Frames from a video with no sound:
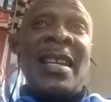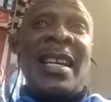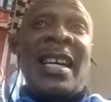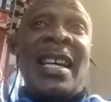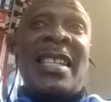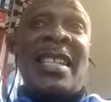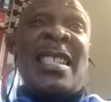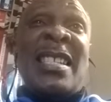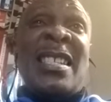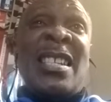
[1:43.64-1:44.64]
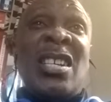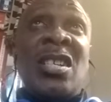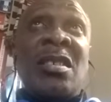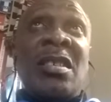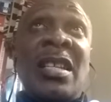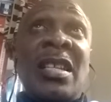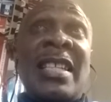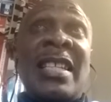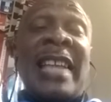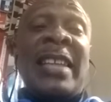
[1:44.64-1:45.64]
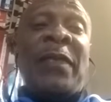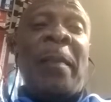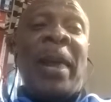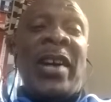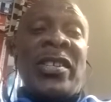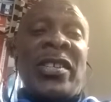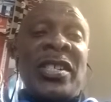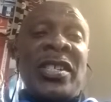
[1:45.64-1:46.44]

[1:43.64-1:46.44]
it's it's actually from March.